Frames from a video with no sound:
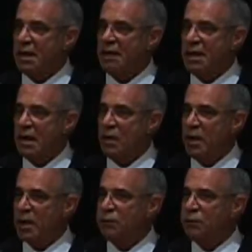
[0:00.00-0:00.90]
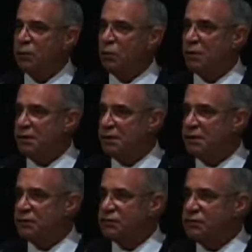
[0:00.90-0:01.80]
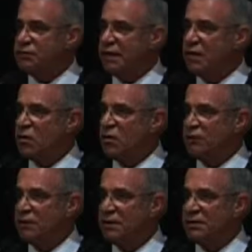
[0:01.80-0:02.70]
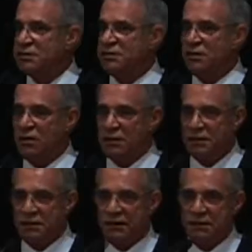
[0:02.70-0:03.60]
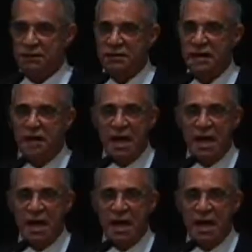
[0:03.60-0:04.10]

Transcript: allow employees to take off religious holidays